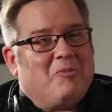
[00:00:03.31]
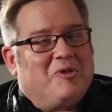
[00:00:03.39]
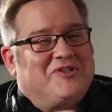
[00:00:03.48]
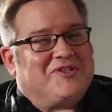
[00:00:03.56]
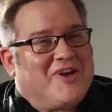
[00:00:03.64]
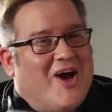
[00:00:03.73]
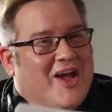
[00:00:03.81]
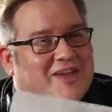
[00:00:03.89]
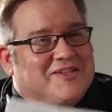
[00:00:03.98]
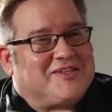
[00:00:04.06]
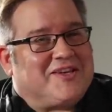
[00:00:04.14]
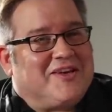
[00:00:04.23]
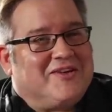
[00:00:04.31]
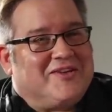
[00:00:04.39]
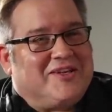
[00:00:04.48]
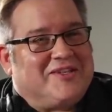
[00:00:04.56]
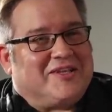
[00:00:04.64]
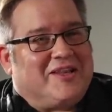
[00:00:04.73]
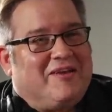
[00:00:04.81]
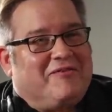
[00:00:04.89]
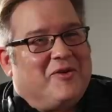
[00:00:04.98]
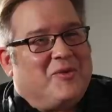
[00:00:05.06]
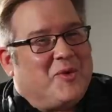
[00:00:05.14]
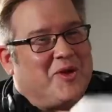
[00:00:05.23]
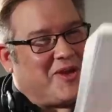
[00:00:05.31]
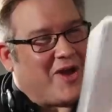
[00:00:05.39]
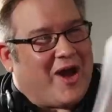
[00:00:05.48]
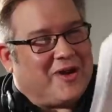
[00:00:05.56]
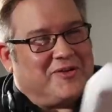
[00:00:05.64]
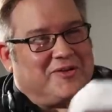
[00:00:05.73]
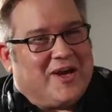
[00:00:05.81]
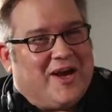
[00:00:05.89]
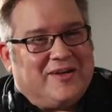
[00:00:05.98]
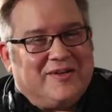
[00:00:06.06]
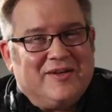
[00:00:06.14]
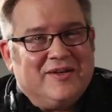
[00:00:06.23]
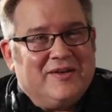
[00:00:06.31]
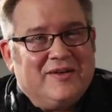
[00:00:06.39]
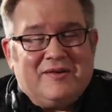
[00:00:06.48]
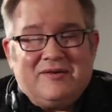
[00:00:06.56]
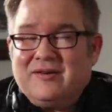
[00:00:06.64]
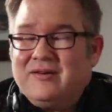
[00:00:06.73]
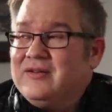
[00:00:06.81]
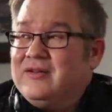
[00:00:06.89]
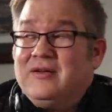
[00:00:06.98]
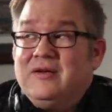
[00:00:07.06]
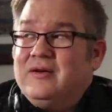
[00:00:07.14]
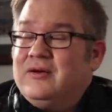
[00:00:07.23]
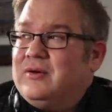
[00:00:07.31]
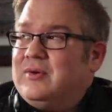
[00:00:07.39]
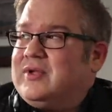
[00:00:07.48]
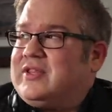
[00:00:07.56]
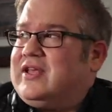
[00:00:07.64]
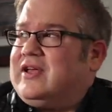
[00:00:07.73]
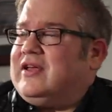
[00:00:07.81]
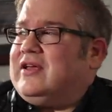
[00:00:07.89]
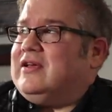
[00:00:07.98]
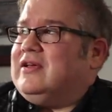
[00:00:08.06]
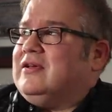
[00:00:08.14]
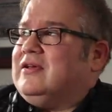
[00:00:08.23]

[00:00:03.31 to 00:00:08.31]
but signed, sealed, and delivered, we got her done. What the heck?